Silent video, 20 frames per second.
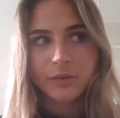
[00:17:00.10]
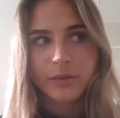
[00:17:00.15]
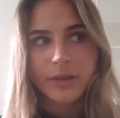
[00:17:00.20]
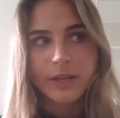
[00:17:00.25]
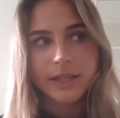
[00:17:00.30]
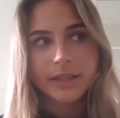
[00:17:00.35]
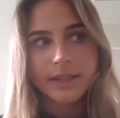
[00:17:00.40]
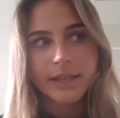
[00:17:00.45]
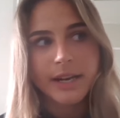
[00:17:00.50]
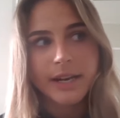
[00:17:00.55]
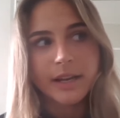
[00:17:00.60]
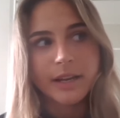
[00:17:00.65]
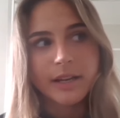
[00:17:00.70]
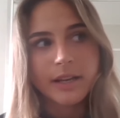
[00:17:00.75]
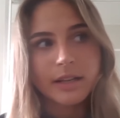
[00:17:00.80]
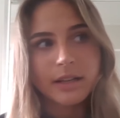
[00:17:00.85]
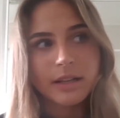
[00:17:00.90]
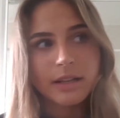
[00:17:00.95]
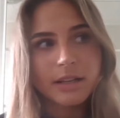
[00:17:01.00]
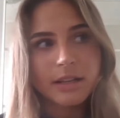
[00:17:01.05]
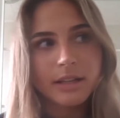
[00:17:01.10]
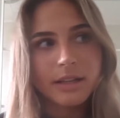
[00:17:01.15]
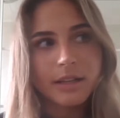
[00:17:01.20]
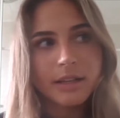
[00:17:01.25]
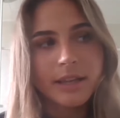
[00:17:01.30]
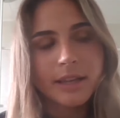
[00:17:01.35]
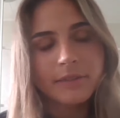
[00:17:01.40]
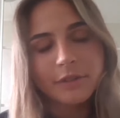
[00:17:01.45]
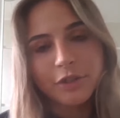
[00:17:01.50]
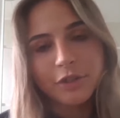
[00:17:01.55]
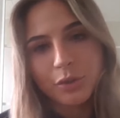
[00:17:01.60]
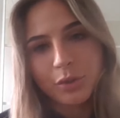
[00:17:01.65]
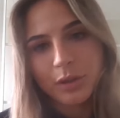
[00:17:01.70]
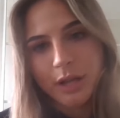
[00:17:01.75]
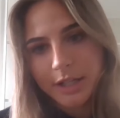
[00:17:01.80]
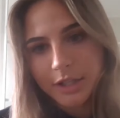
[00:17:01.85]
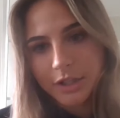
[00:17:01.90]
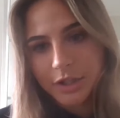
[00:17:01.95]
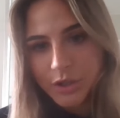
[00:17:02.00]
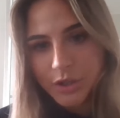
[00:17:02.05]
don't think that I never
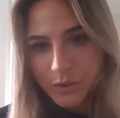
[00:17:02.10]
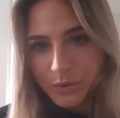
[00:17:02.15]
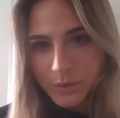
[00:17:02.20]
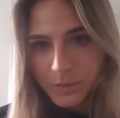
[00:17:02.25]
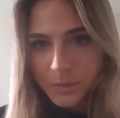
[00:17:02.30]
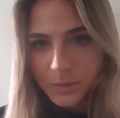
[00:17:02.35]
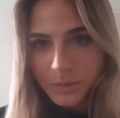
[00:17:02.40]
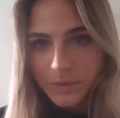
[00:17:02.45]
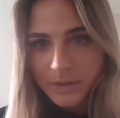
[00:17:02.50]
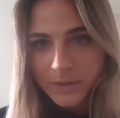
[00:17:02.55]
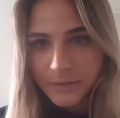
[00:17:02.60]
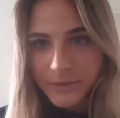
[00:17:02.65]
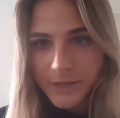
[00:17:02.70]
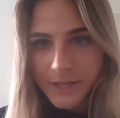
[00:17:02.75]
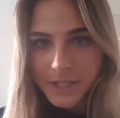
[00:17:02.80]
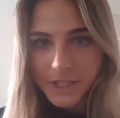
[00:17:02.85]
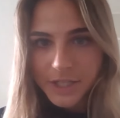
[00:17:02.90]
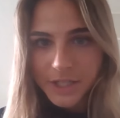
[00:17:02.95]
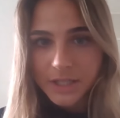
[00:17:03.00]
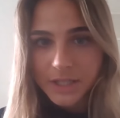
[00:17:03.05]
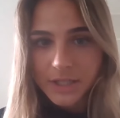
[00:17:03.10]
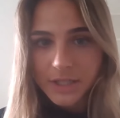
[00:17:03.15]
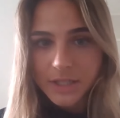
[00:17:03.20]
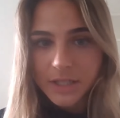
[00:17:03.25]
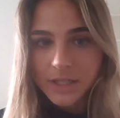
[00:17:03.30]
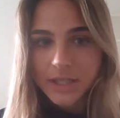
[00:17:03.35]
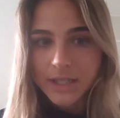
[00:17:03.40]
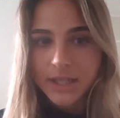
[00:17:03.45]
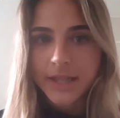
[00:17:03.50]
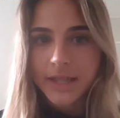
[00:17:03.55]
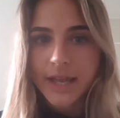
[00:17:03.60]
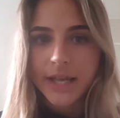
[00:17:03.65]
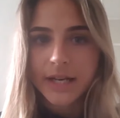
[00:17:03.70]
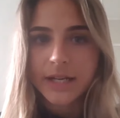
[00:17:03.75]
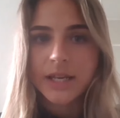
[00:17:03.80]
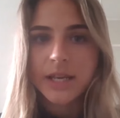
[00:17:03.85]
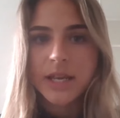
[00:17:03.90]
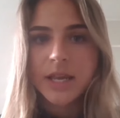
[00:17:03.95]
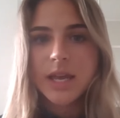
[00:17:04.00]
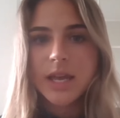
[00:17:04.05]
truly understood inflation until
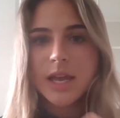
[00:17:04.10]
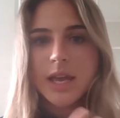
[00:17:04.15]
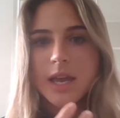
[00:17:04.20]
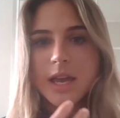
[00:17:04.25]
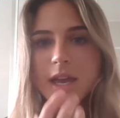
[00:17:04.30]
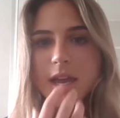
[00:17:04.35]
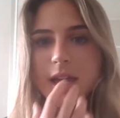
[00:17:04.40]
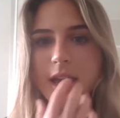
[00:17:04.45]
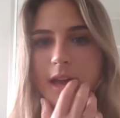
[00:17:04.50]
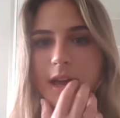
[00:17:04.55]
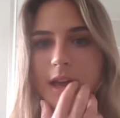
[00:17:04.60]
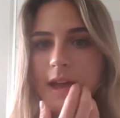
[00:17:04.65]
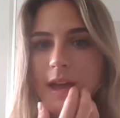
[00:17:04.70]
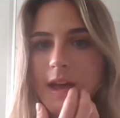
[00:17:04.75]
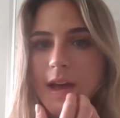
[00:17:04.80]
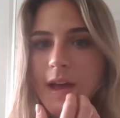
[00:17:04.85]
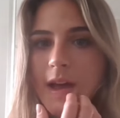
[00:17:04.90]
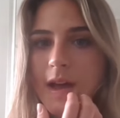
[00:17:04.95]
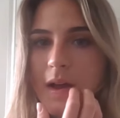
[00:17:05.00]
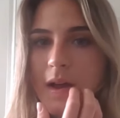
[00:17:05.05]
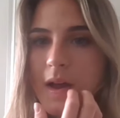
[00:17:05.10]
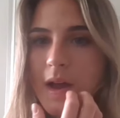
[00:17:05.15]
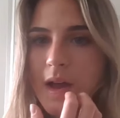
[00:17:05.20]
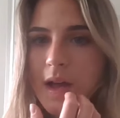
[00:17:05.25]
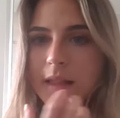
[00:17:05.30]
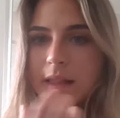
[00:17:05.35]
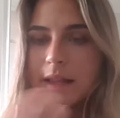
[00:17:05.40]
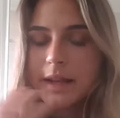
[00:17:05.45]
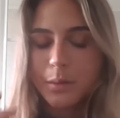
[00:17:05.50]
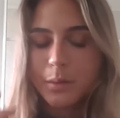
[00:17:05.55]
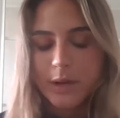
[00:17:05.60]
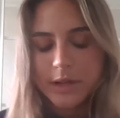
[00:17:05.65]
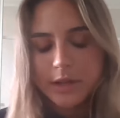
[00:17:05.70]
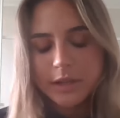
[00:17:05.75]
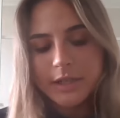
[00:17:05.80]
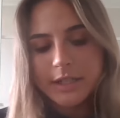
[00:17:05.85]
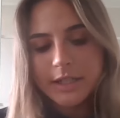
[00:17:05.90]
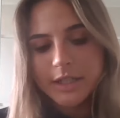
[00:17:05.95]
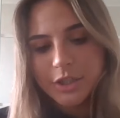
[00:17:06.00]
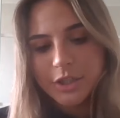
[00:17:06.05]
then. Uh, like
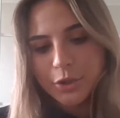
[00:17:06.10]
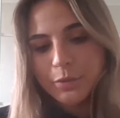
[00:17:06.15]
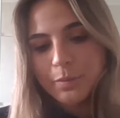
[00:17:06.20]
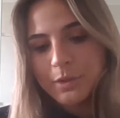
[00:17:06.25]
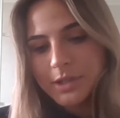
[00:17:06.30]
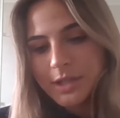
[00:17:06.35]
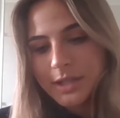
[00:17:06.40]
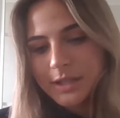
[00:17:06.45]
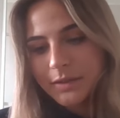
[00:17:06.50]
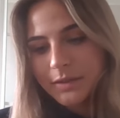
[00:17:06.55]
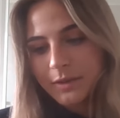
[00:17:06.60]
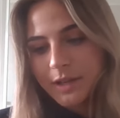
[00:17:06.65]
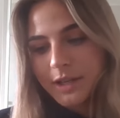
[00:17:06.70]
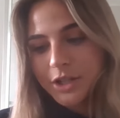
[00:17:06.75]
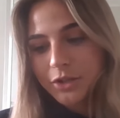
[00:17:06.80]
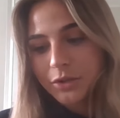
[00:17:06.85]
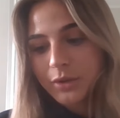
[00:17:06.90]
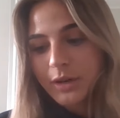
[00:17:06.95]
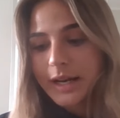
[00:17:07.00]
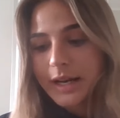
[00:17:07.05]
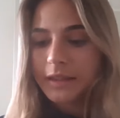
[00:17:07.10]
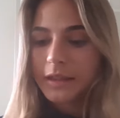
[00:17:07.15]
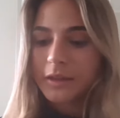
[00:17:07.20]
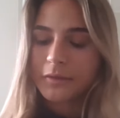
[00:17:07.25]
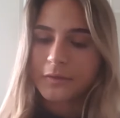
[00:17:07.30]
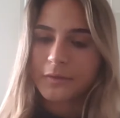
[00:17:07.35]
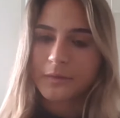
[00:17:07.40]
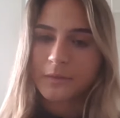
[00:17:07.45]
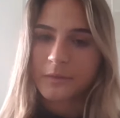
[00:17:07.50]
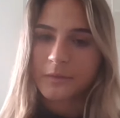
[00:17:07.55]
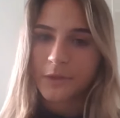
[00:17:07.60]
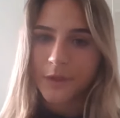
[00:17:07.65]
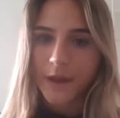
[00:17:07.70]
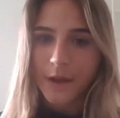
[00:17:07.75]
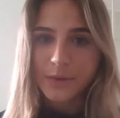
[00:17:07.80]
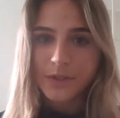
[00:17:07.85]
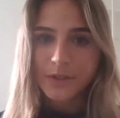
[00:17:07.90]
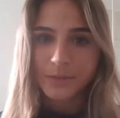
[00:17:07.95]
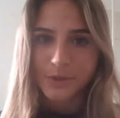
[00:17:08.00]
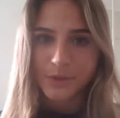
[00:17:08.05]
whether it's two percent inflation or eighty
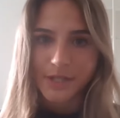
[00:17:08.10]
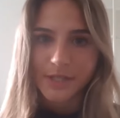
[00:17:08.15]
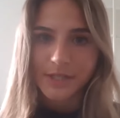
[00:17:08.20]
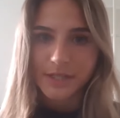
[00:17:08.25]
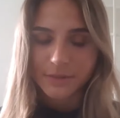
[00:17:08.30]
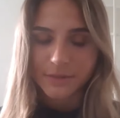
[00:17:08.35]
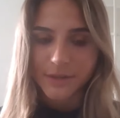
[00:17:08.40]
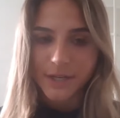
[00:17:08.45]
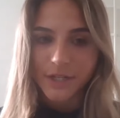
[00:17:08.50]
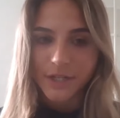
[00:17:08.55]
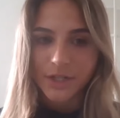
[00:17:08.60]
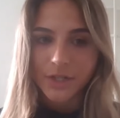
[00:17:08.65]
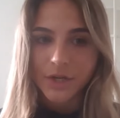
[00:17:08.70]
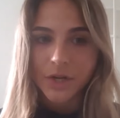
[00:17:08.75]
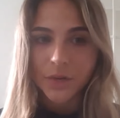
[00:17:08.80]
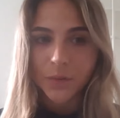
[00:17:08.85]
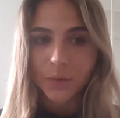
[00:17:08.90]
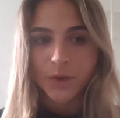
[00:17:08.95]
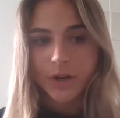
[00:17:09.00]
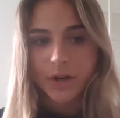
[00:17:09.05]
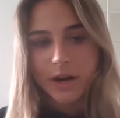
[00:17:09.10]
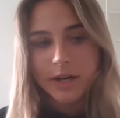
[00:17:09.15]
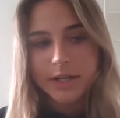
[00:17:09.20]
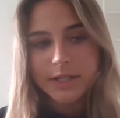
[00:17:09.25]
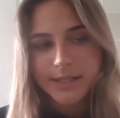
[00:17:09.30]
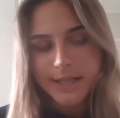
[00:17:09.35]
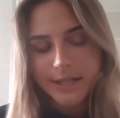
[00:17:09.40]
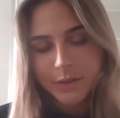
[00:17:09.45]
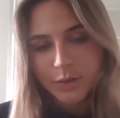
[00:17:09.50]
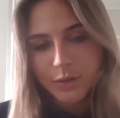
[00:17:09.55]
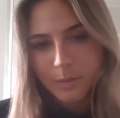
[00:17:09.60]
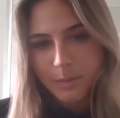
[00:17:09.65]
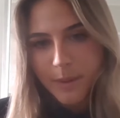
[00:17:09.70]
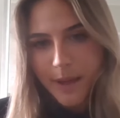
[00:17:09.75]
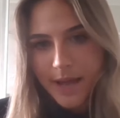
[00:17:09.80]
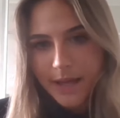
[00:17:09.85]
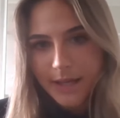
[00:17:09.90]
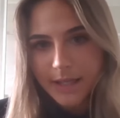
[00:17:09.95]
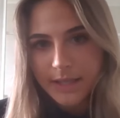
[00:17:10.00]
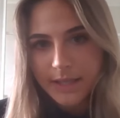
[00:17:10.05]
thousand percent inflation, when our central
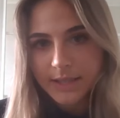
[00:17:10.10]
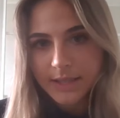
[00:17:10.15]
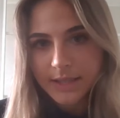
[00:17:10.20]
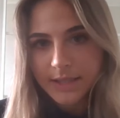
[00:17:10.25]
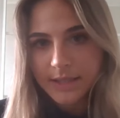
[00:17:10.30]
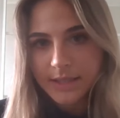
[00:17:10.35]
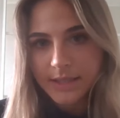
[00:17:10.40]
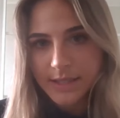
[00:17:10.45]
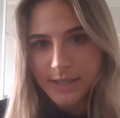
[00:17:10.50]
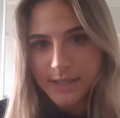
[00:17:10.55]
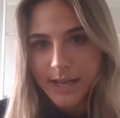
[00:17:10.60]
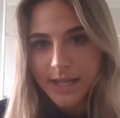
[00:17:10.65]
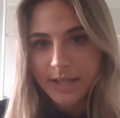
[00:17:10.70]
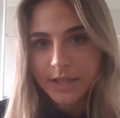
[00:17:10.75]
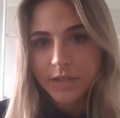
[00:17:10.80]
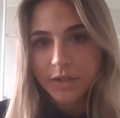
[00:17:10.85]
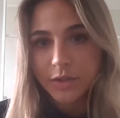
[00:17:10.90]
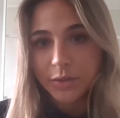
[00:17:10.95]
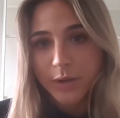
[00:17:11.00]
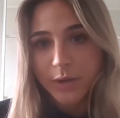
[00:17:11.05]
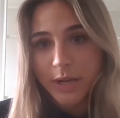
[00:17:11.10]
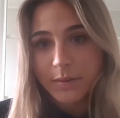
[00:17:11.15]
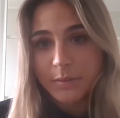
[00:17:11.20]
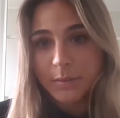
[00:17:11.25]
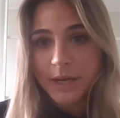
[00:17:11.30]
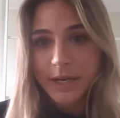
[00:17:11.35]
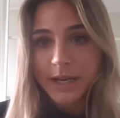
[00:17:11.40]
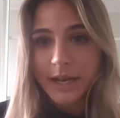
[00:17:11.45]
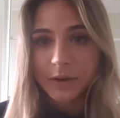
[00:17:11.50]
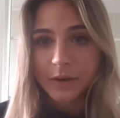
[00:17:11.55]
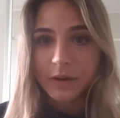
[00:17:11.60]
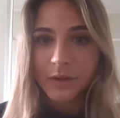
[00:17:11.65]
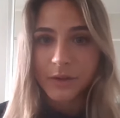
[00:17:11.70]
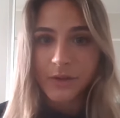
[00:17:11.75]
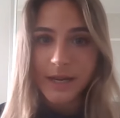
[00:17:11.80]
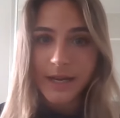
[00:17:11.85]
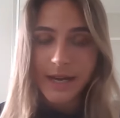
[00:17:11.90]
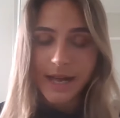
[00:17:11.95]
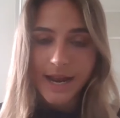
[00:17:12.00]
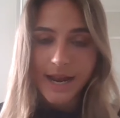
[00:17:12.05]
bank decides to create money out
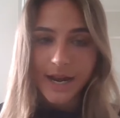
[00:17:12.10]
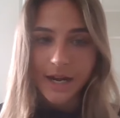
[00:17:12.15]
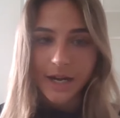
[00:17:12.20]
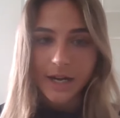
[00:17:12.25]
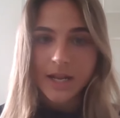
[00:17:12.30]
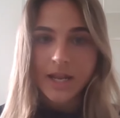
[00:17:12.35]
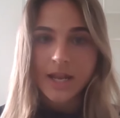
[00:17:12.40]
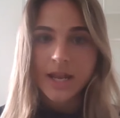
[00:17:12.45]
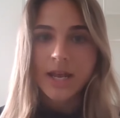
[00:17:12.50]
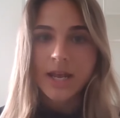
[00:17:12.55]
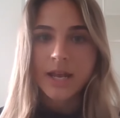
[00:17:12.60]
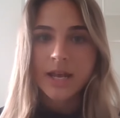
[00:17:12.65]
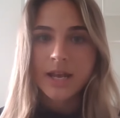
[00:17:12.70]
of thin air,